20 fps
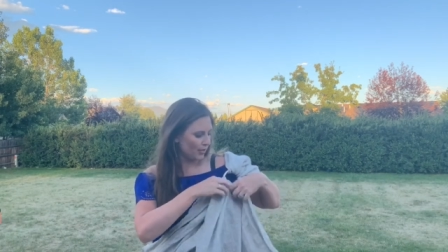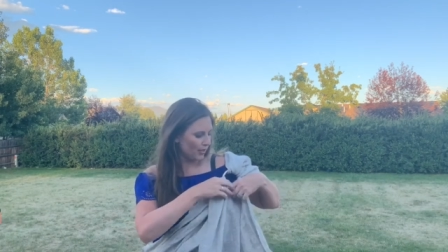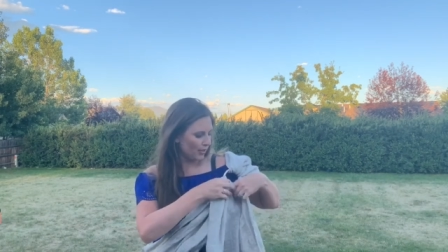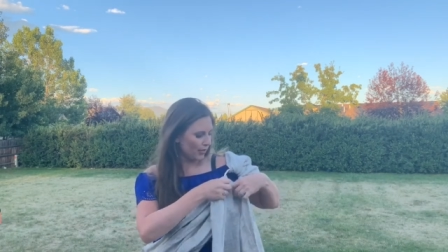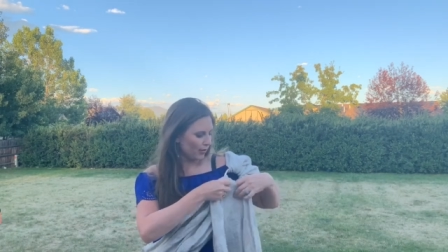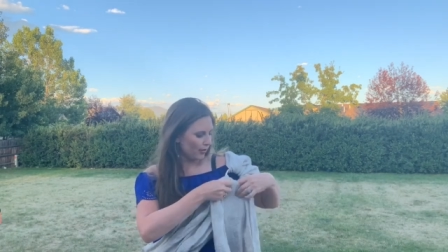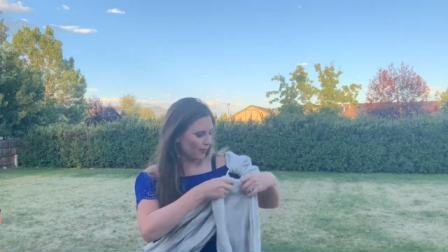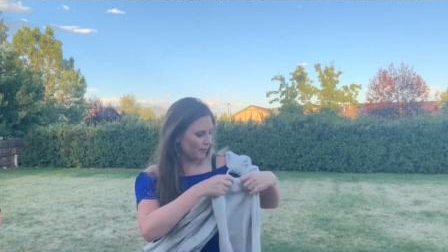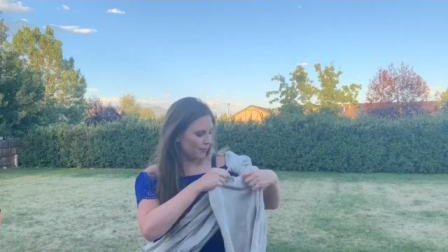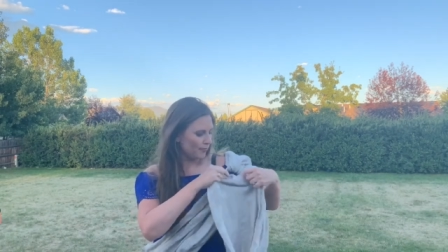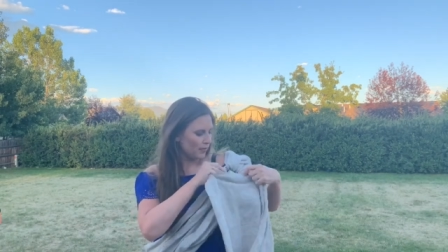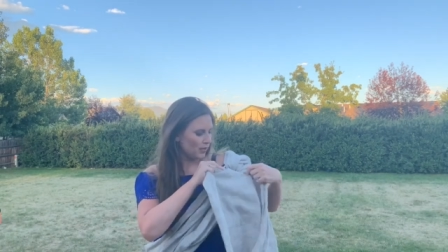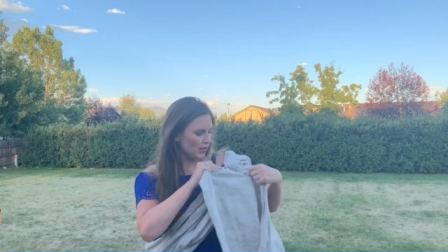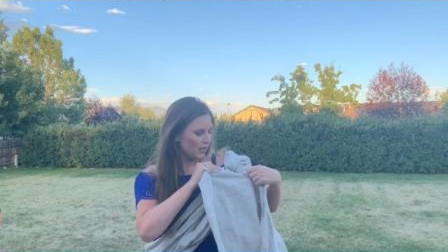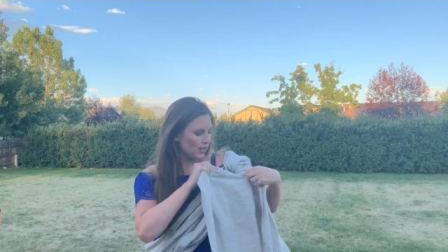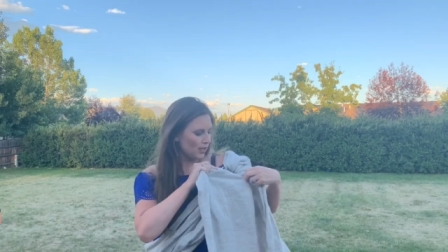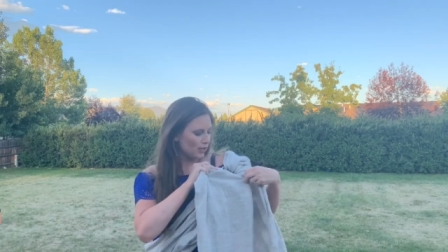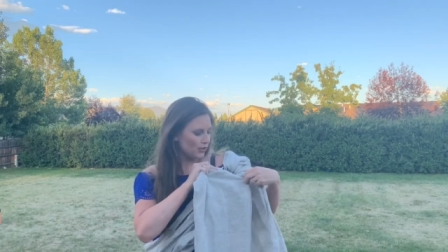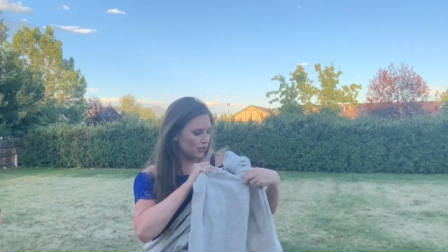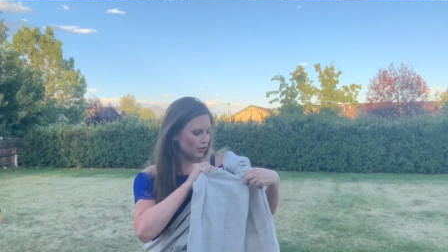here.
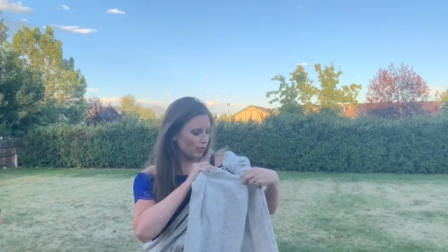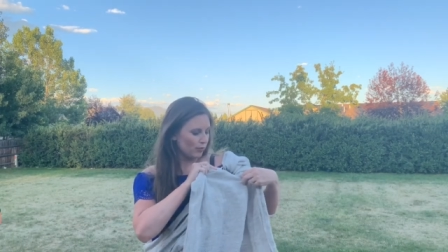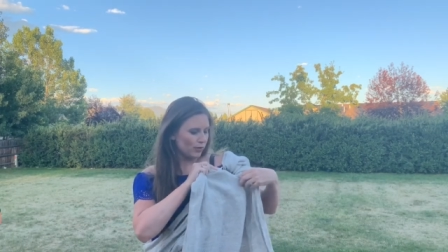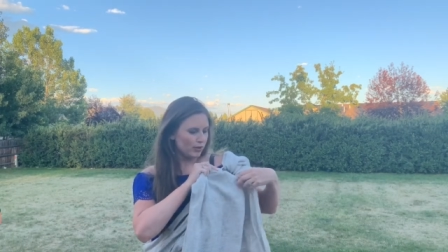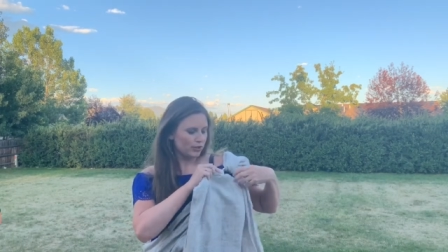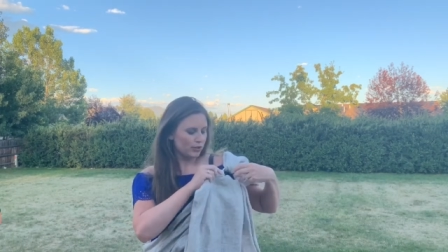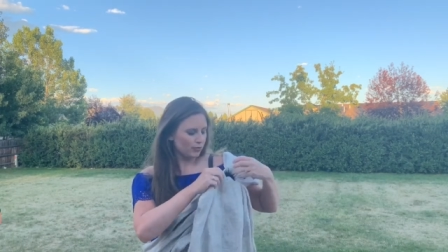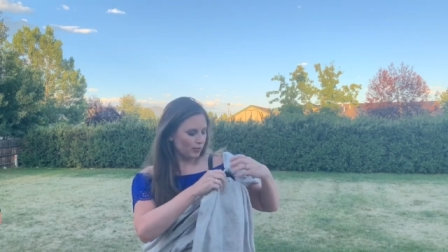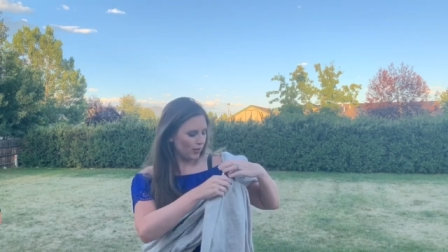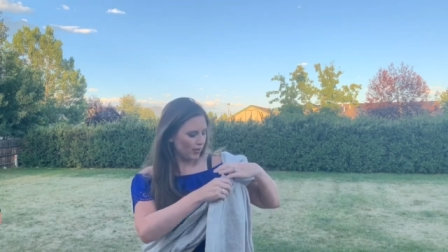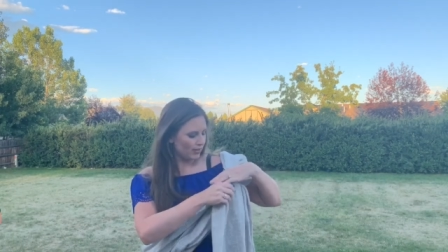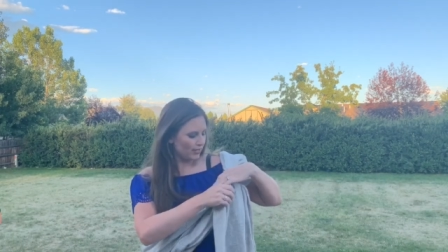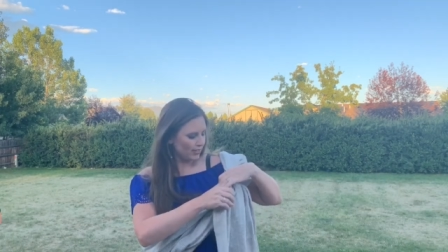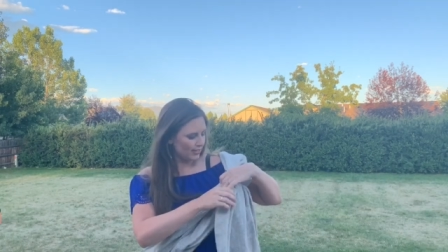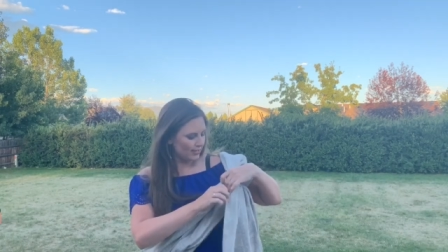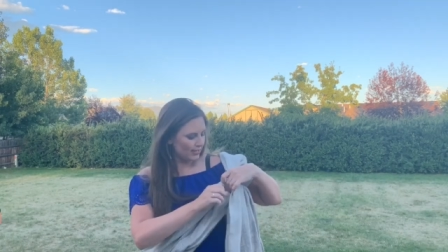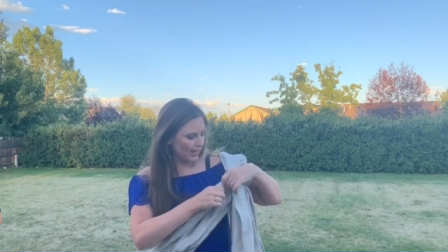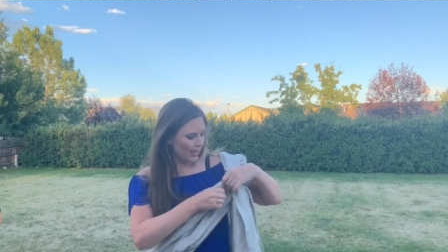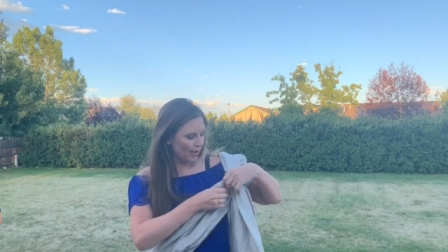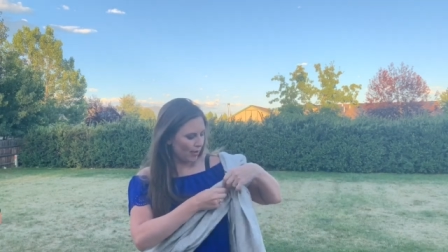So you want to spread
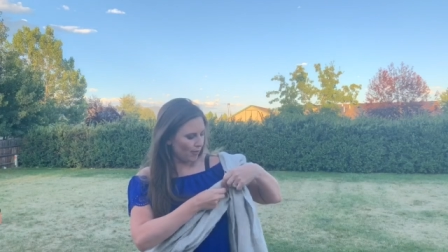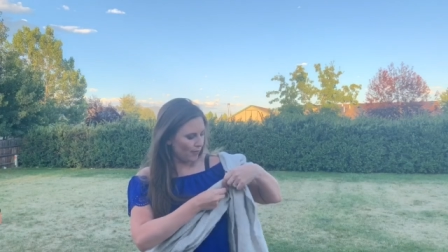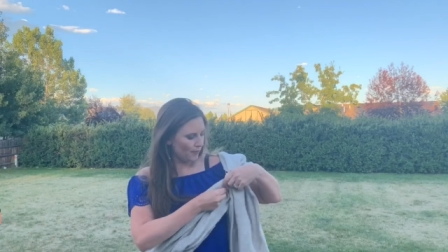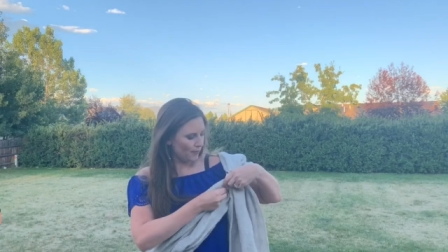this out,